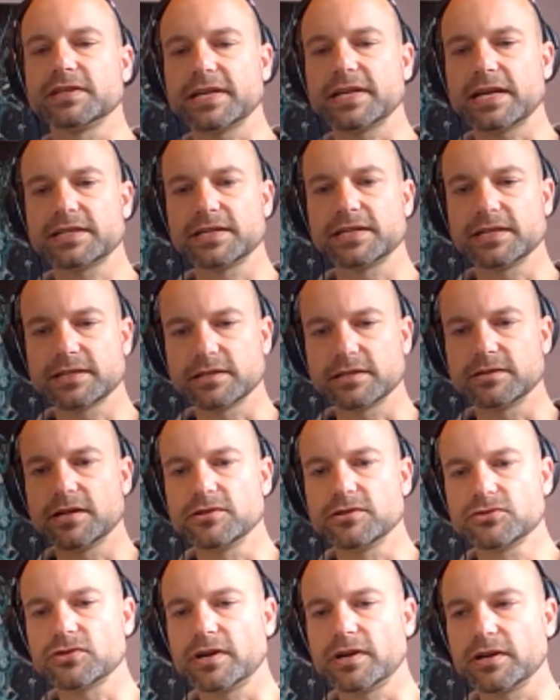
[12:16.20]
assets
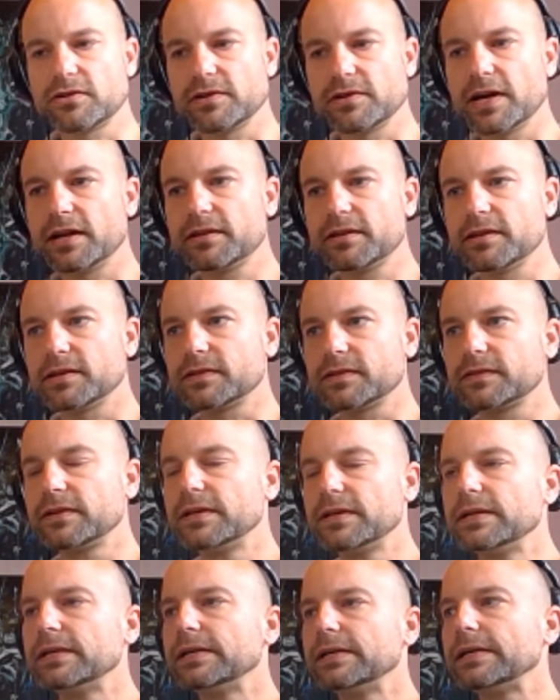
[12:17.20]
and trying to create things.
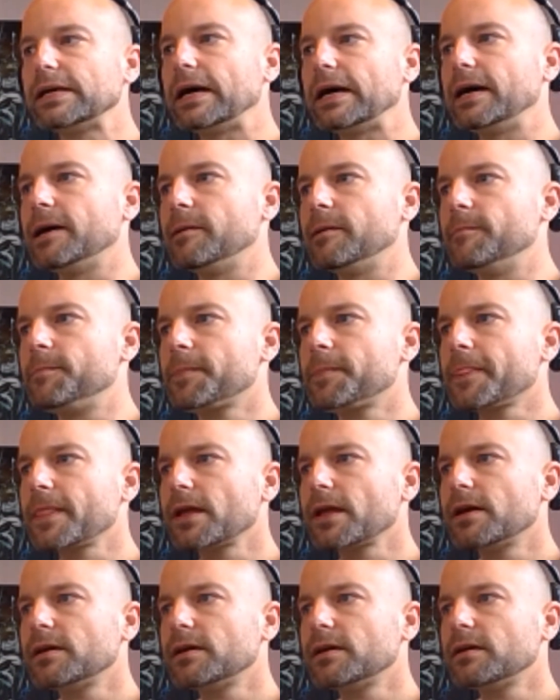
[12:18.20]
Um,
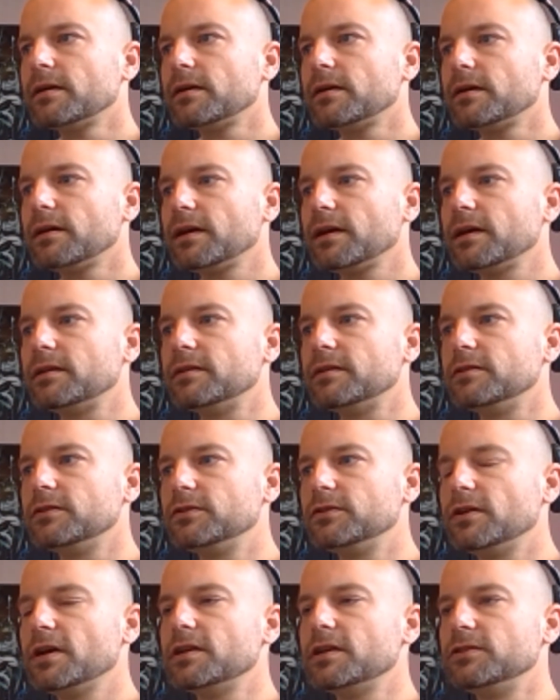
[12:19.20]
in
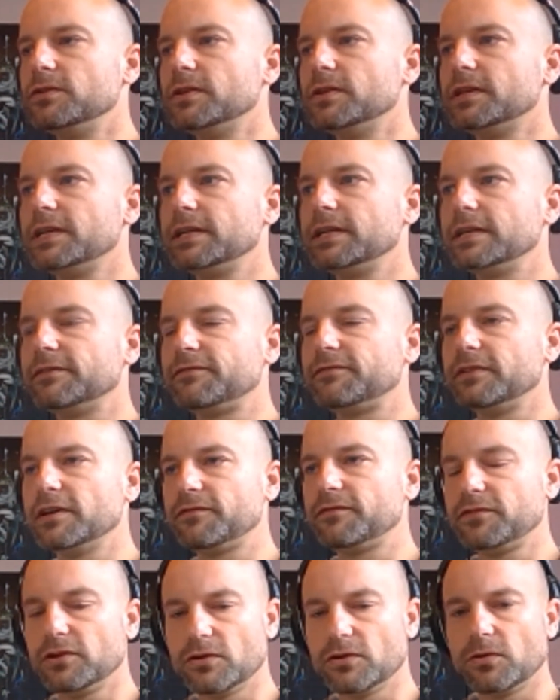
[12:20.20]
Unity,
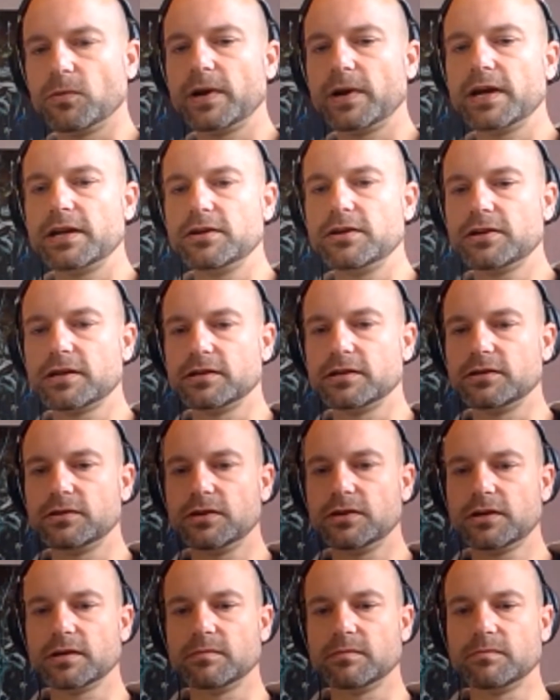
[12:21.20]
if you're aware, you
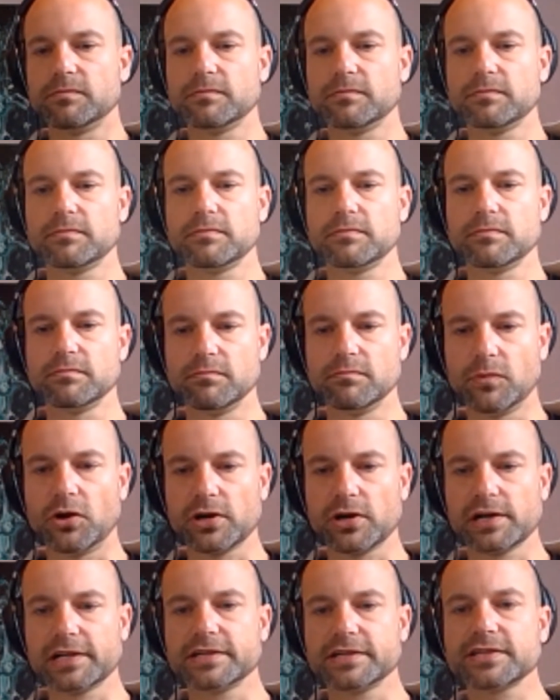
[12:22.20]
can
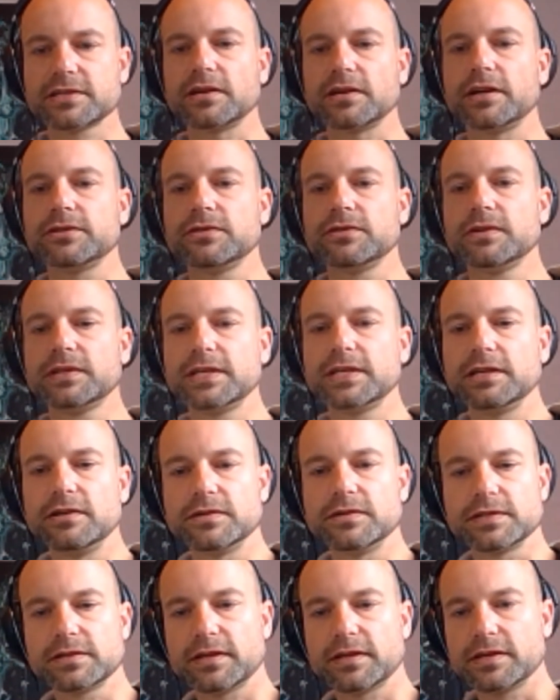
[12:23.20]
model inside Unity
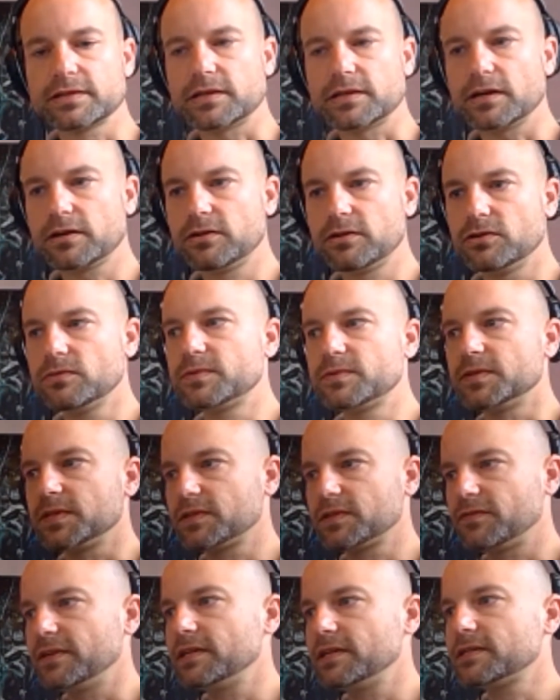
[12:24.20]
using things like cubes and
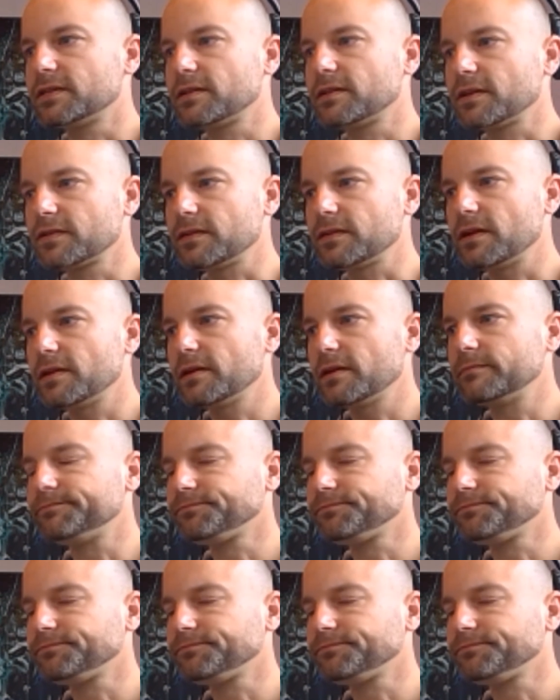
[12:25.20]
spheres and things like that,